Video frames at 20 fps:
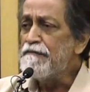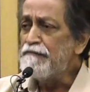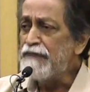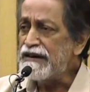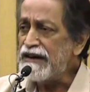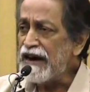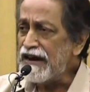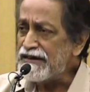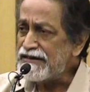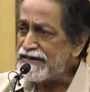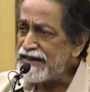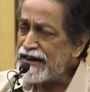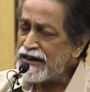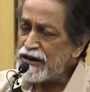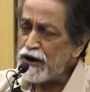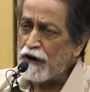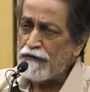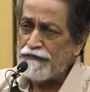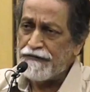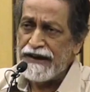but a
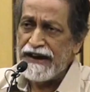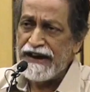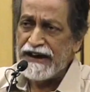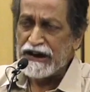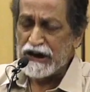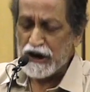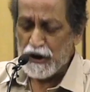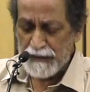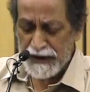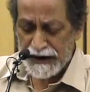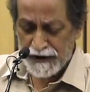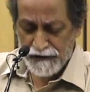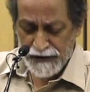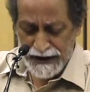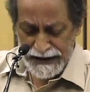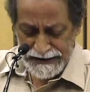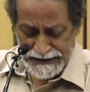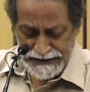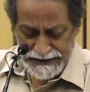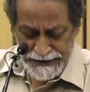set of economic
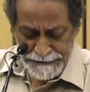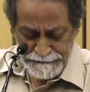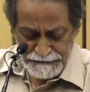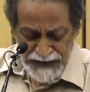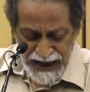rights